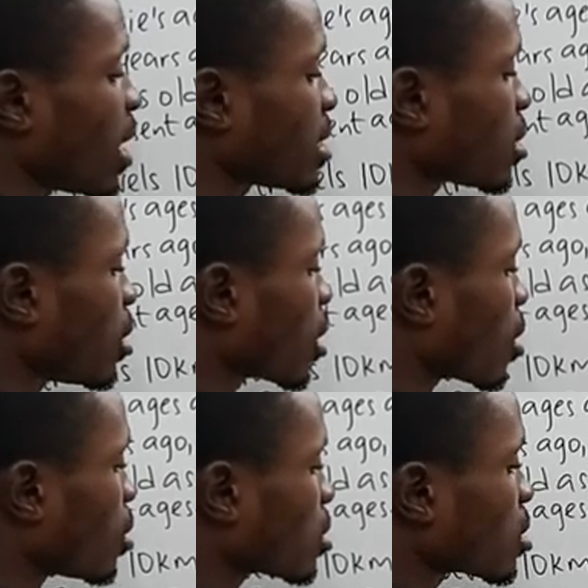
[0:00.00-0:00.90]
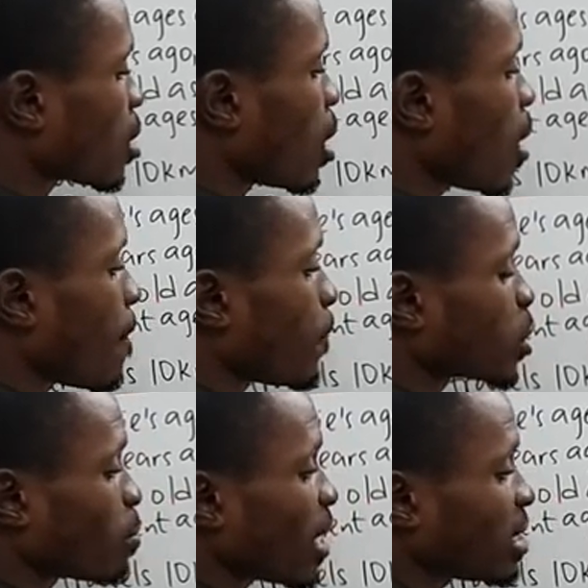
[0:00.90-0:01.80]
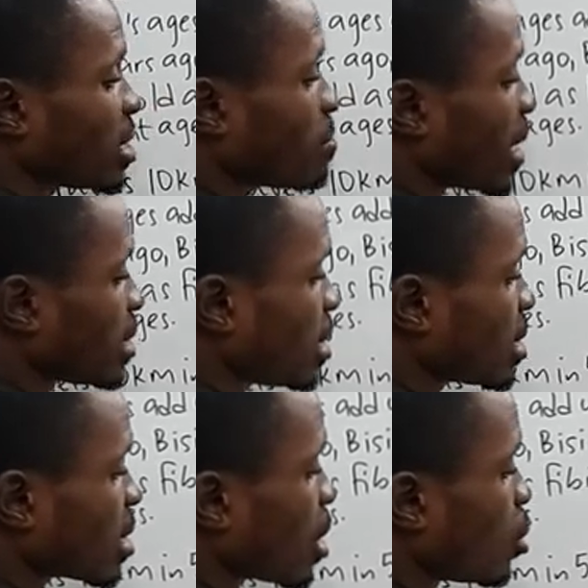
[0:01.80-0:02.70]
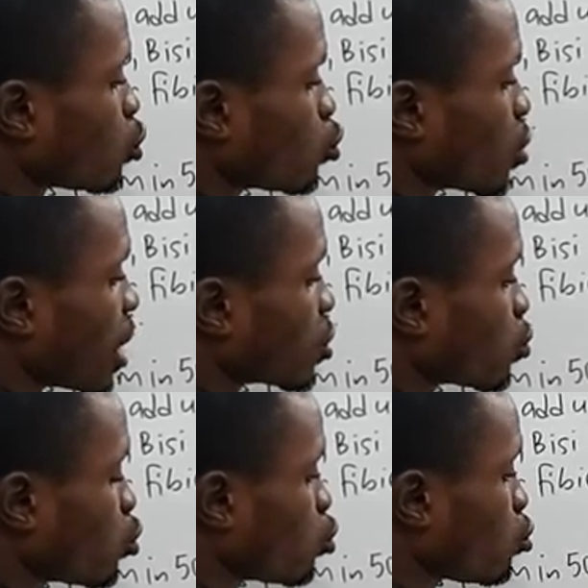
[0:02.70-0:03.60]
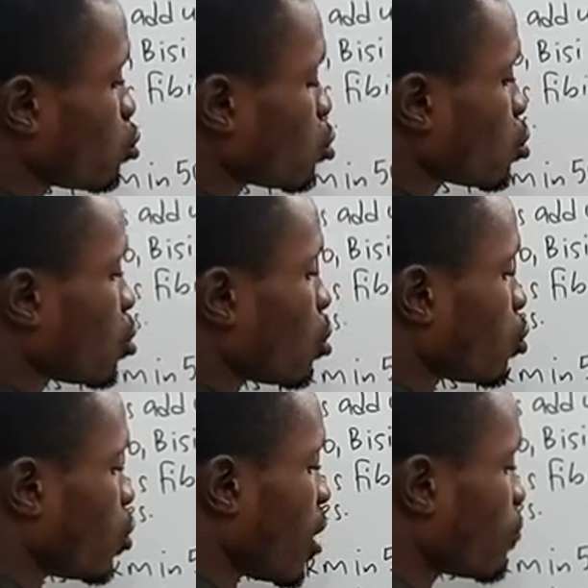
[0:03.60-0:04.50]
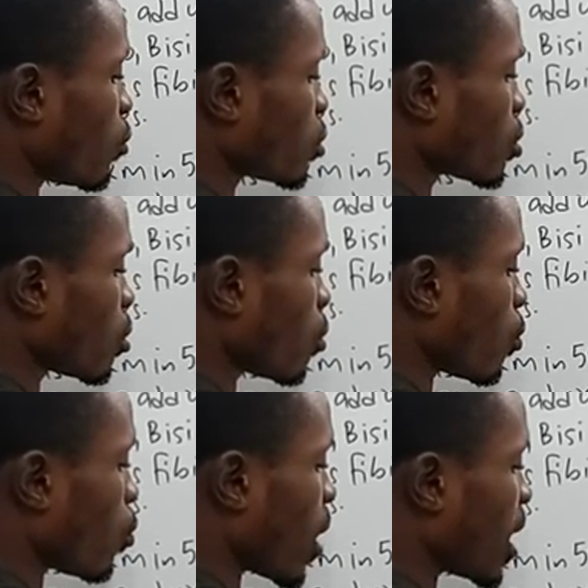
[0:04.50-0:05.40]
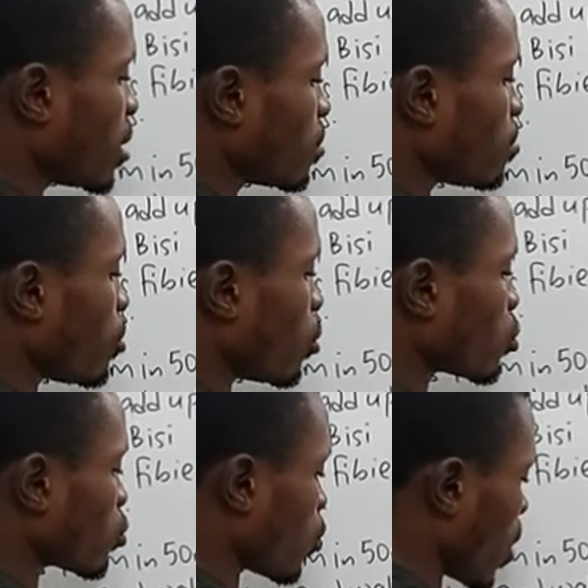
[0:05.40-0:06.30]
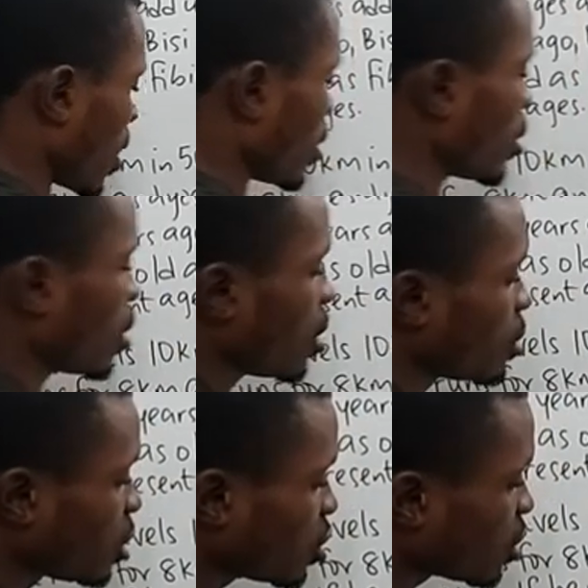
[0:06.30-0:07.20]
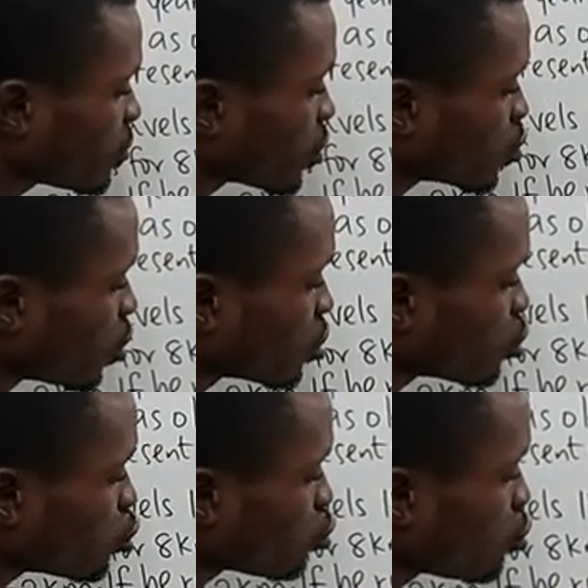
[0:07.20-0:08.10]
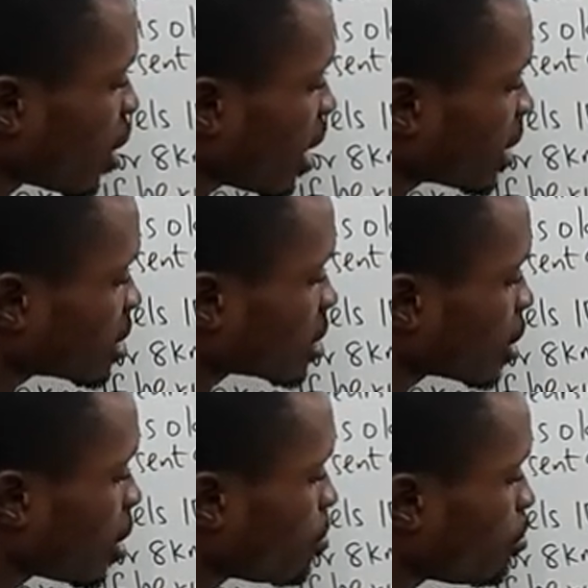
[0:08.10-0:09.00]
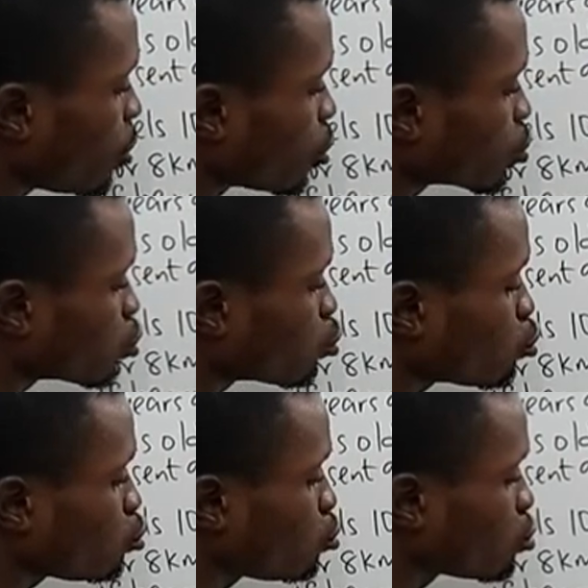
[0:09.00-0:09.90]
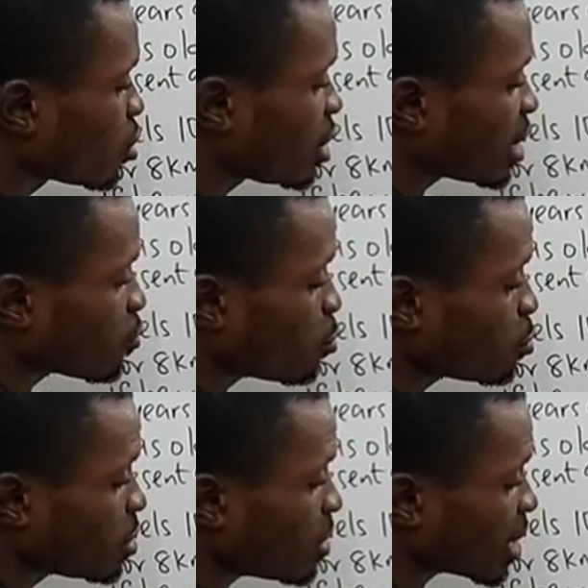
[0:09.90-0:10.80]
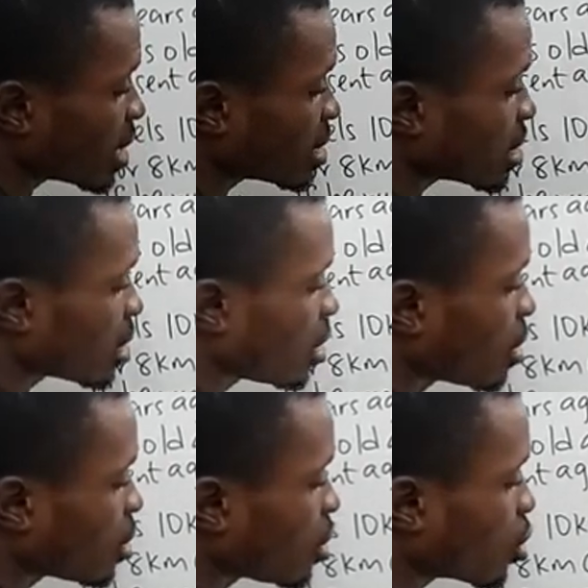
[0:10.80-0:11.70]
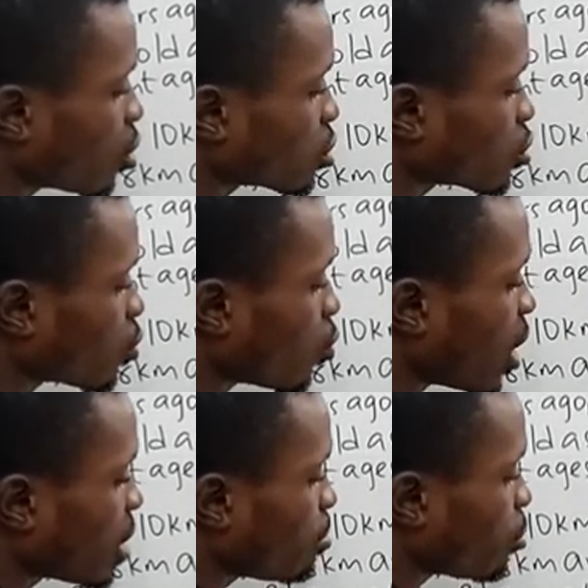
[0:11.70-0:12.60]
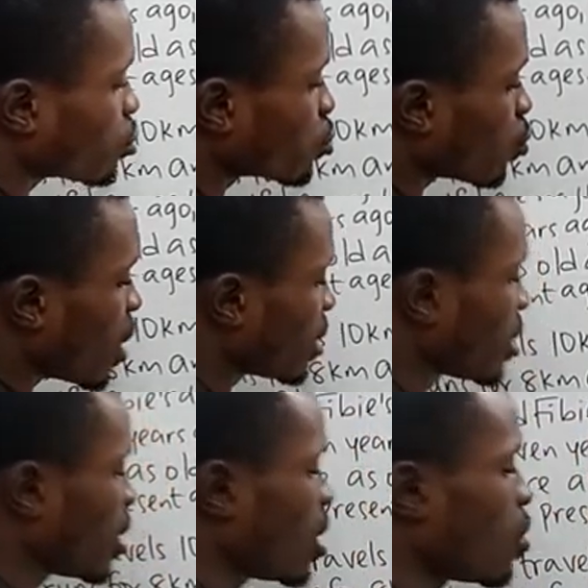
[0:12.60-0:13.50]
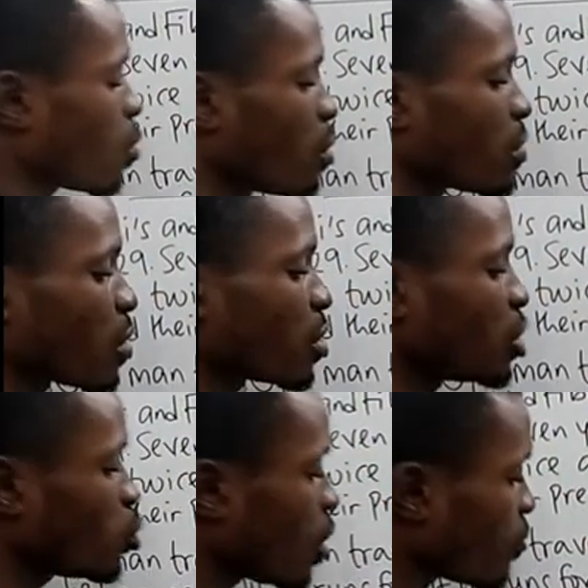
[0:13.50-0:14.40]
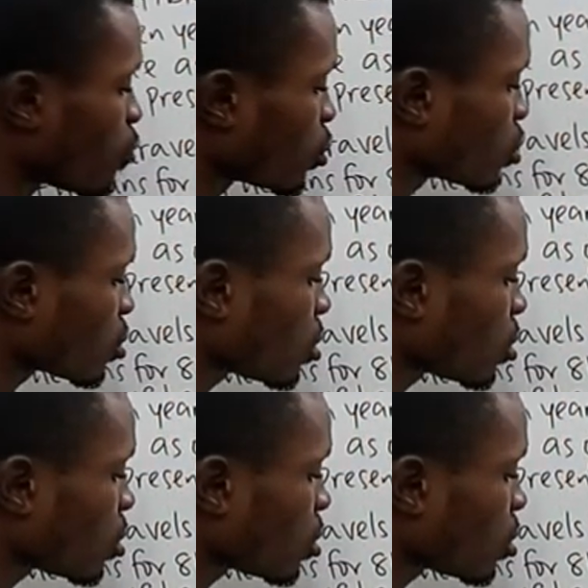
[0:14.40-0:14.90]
right? Equals, multiply this by this, 2 cancel 2, you have what? Y plus 1. This gives us what? 2x plus 2, let's open the bracket, equals y plus 1. When we arrange, you have what?